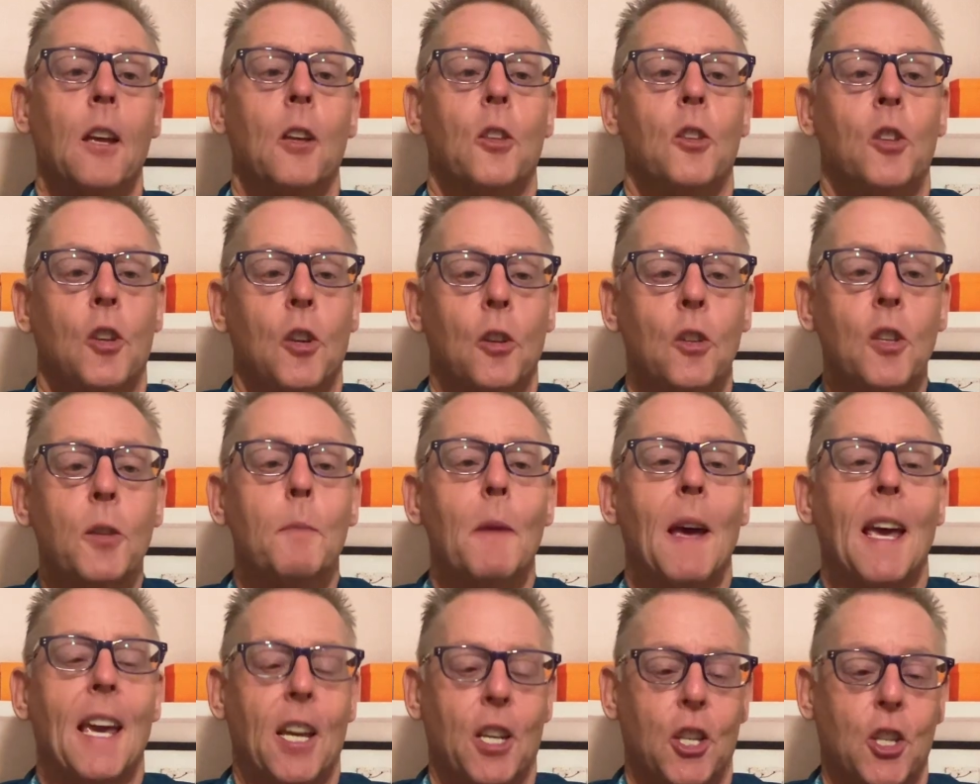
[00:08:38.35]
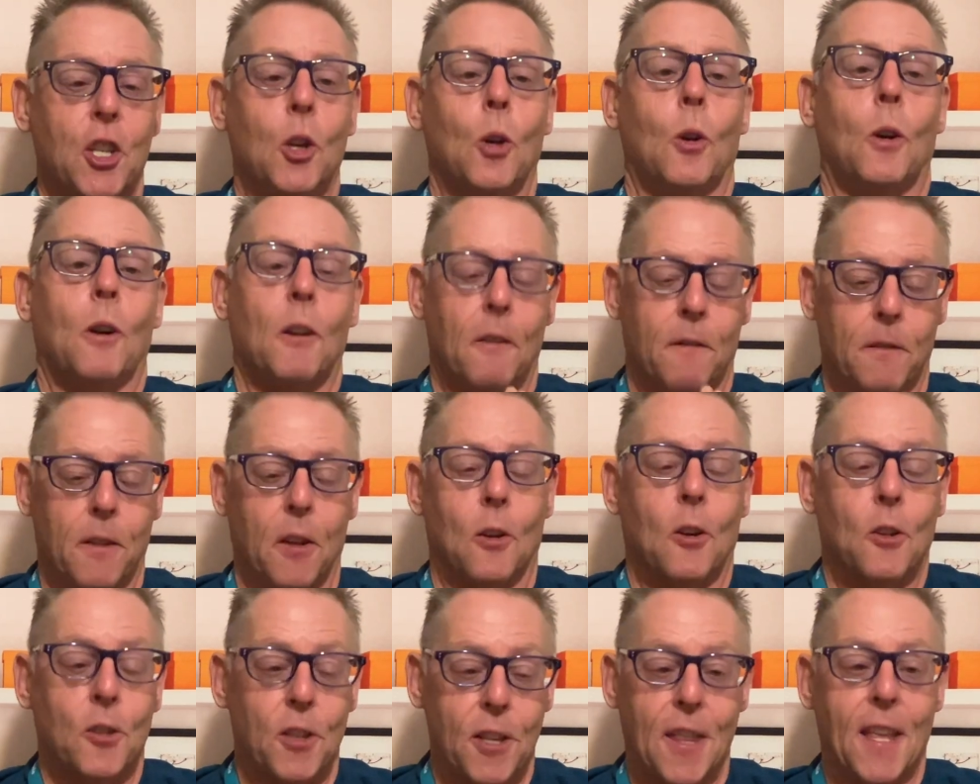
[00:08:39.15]
Just make sure of
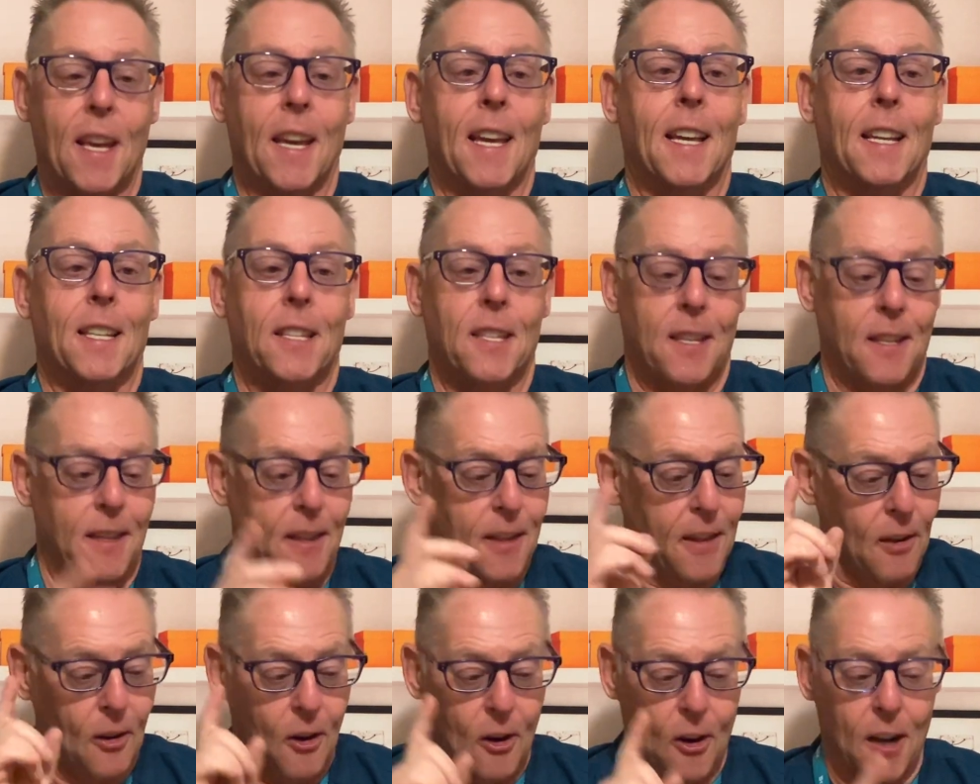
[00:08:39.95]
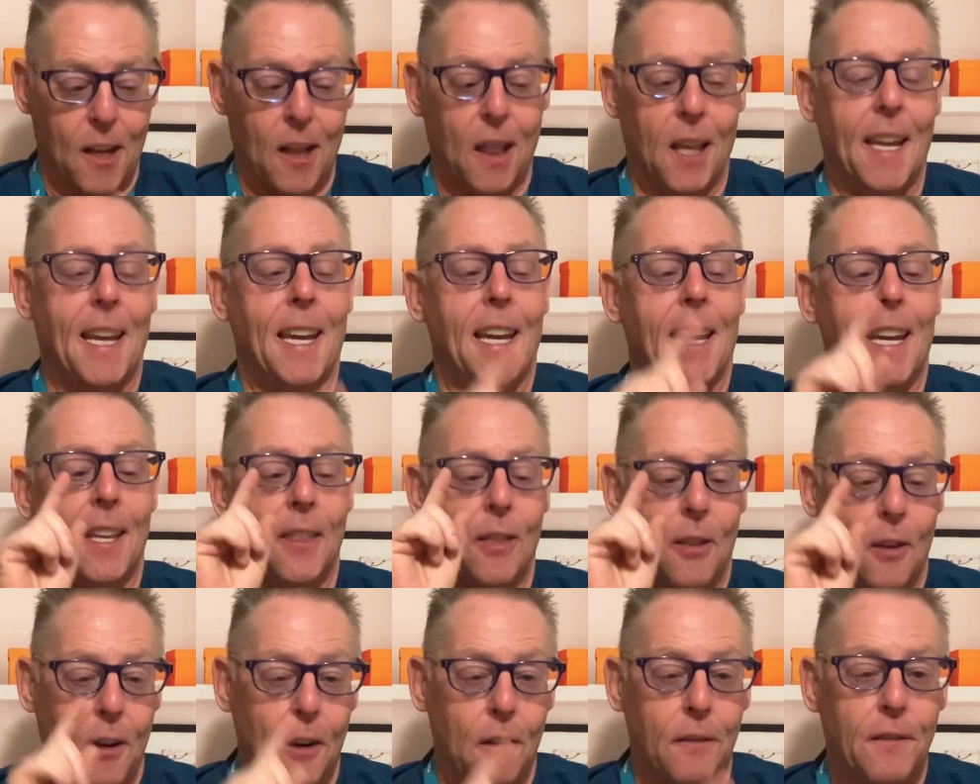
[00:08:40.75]
those things. They're clean,
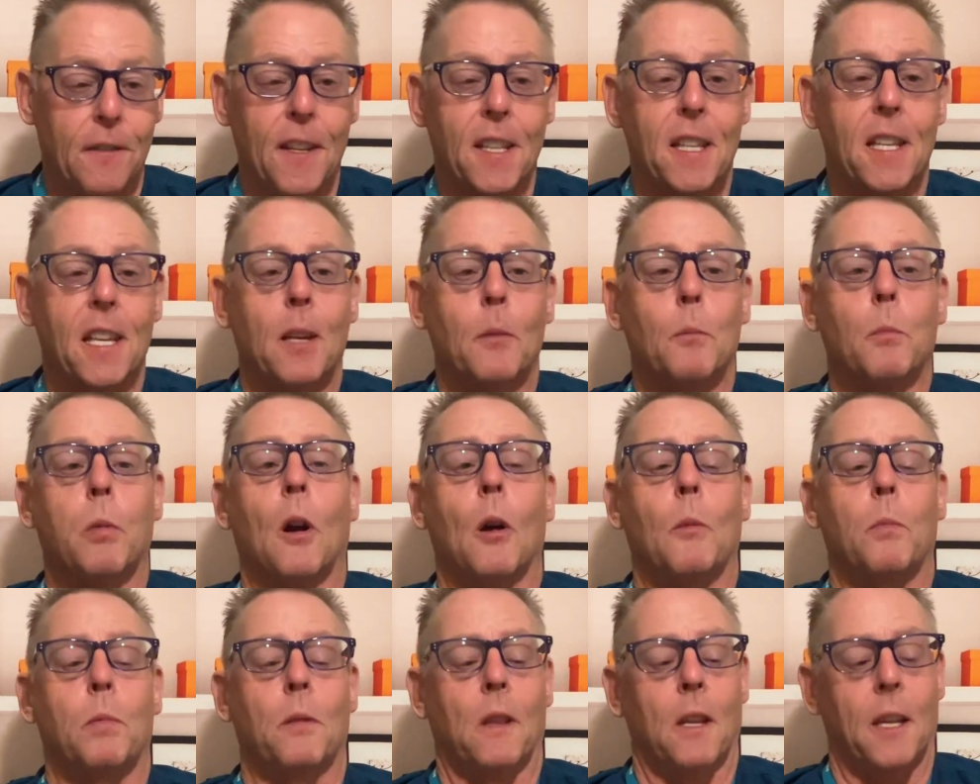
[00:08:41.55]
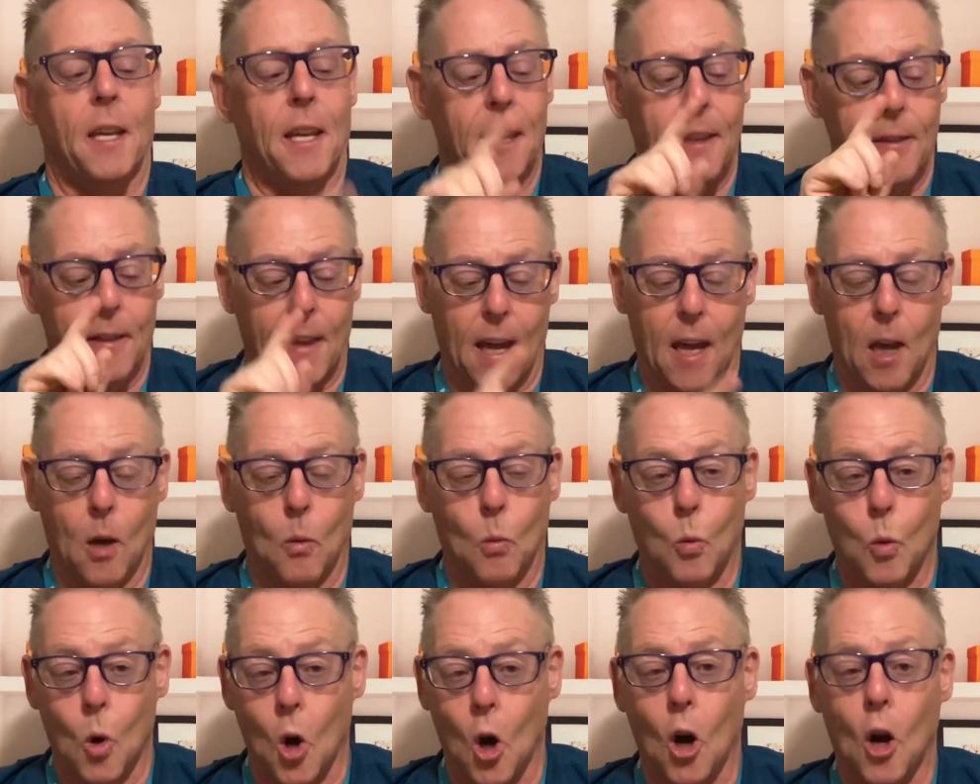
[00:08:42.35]
they're fitted properly, they
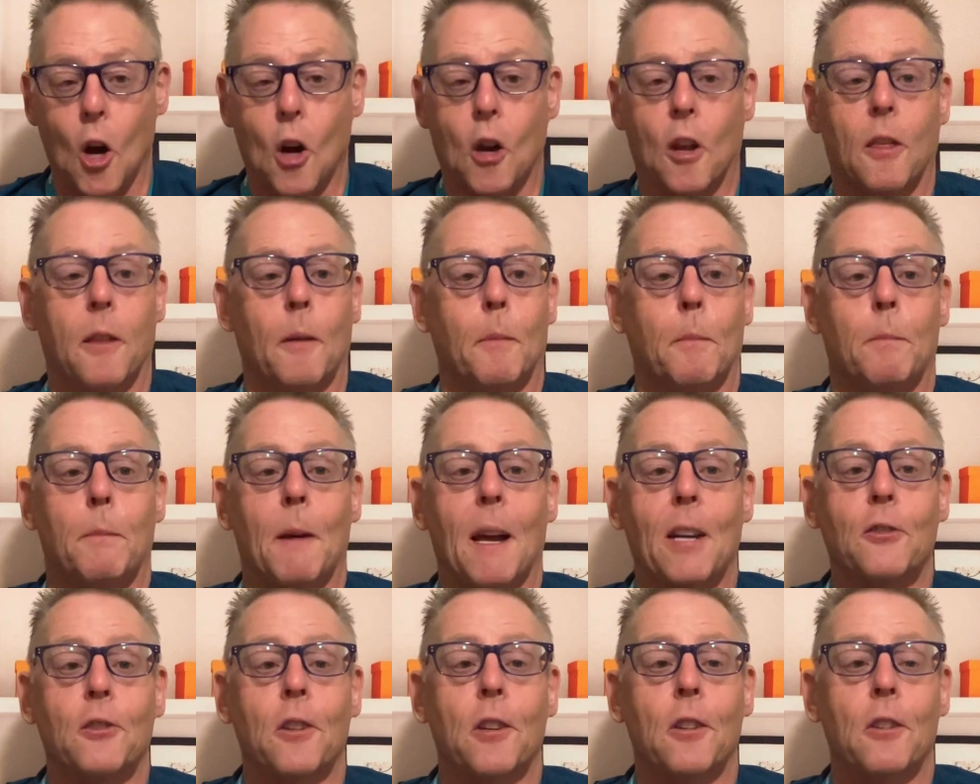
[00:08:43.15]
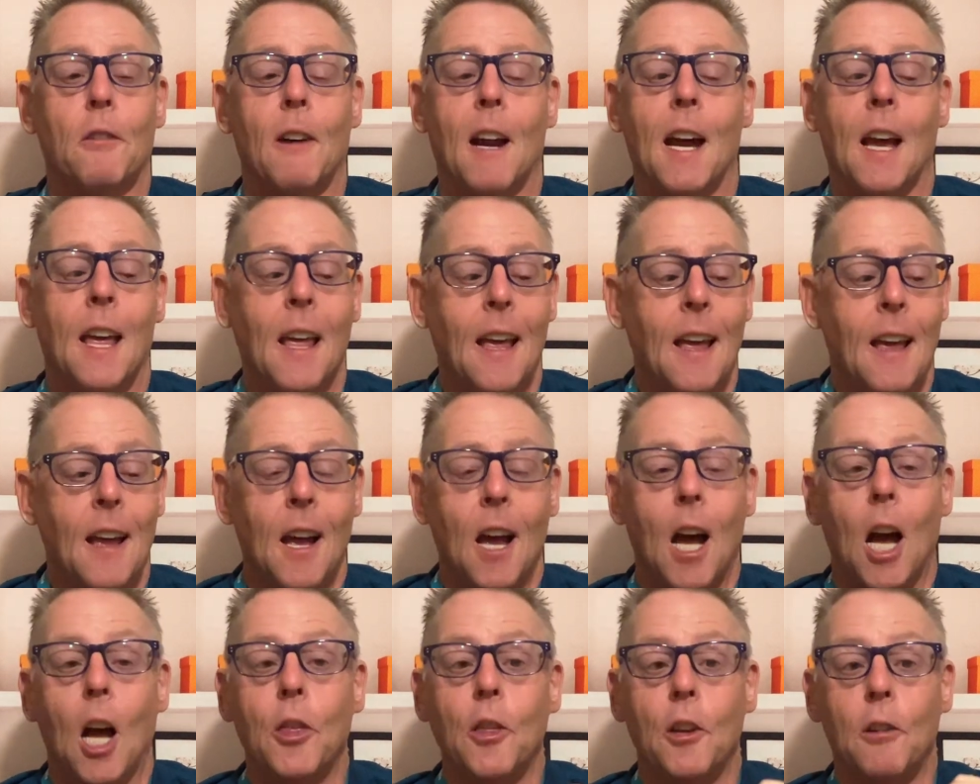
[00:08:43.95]
work, the batteries are right,
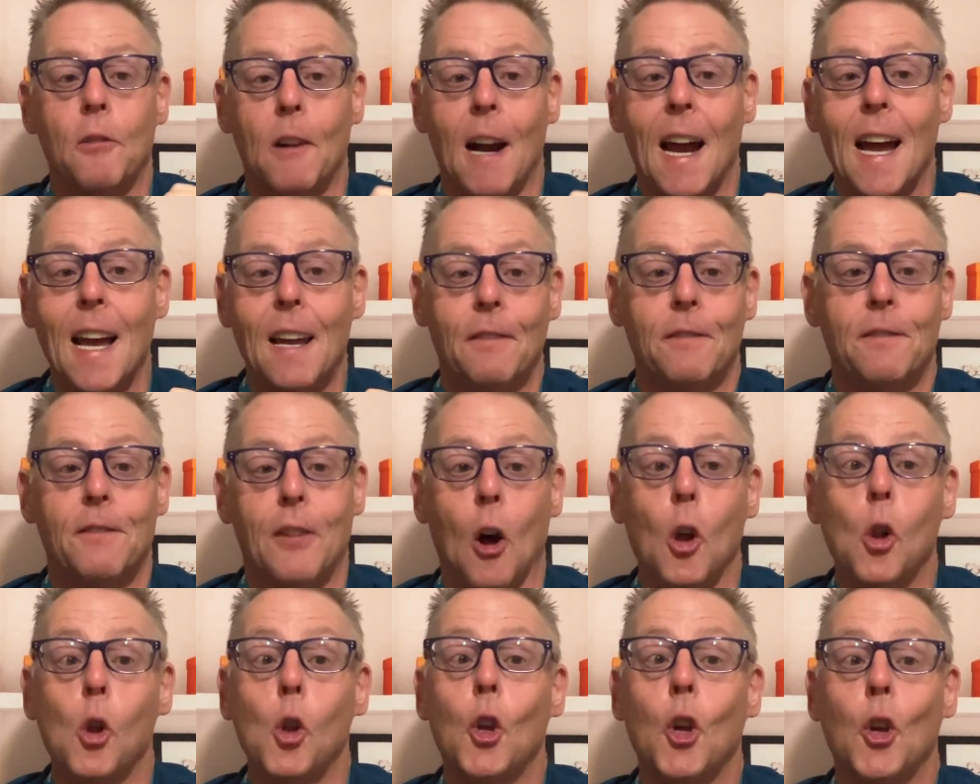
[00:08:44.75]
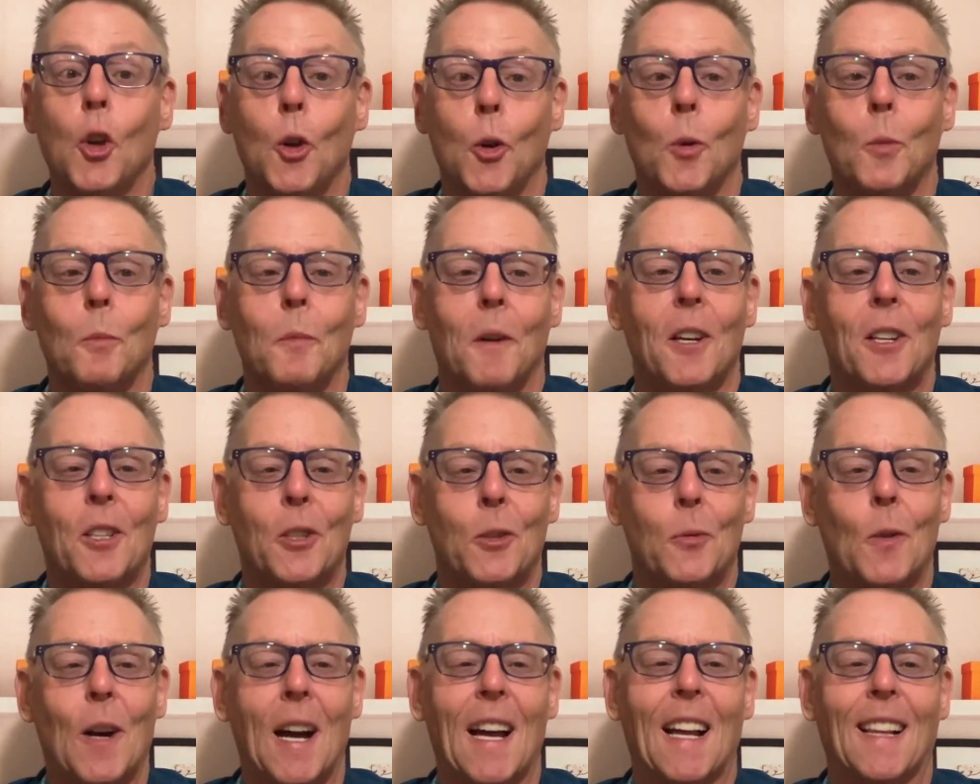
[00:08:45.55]
and the right volume as
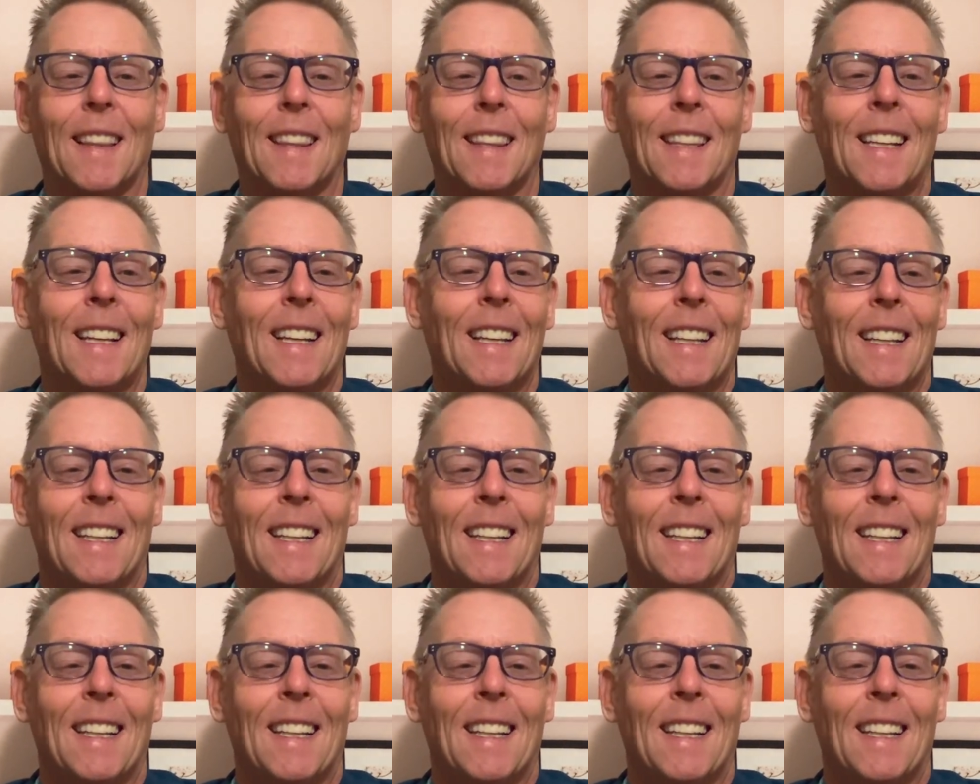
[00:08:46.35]
well.